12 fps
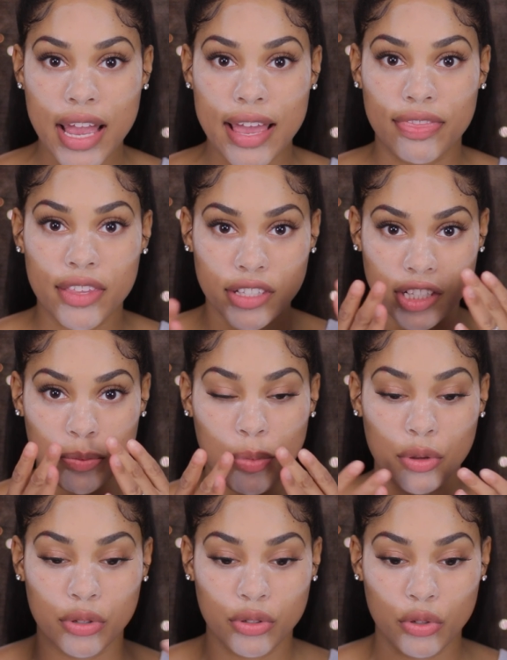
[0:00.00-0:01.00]
and this is
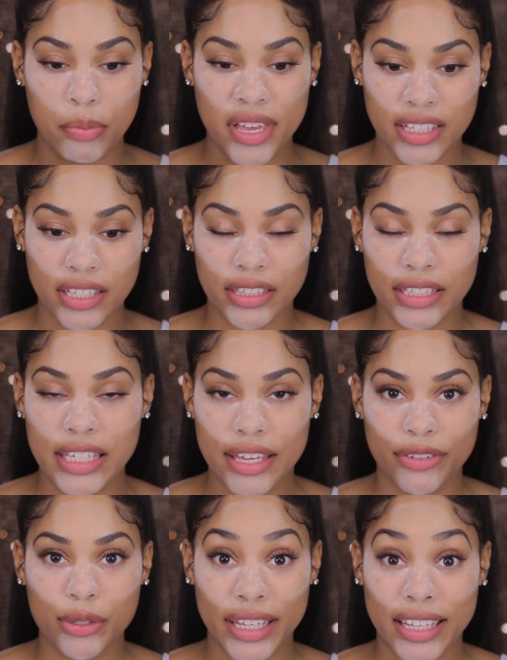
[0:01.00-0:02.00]
supposed to basically
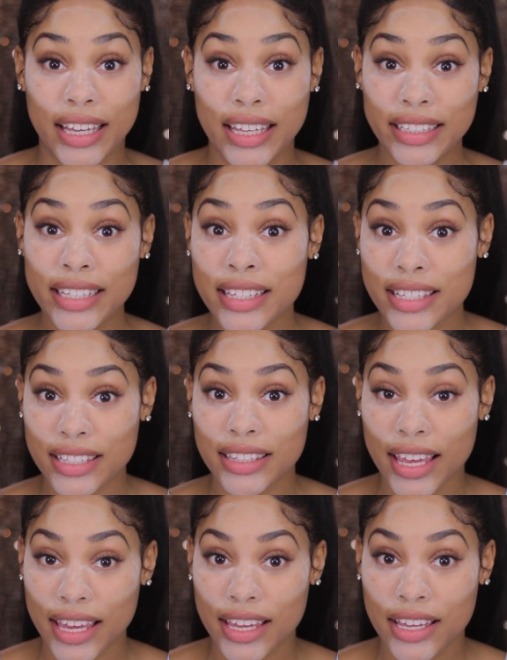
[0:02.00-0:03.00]
give you like a clean
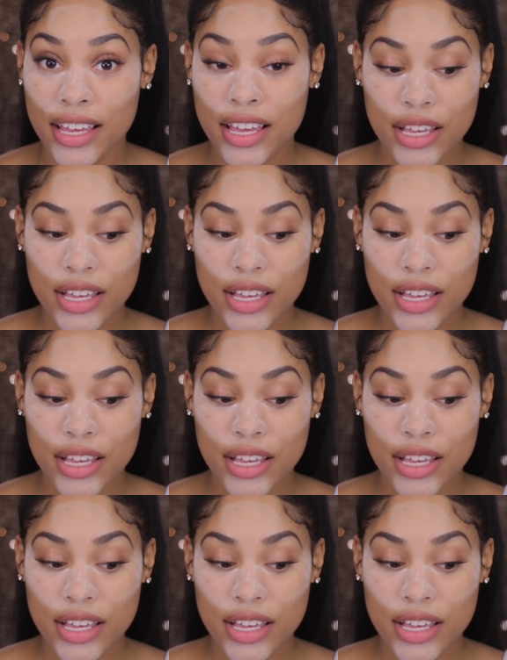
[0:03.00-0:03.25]
slate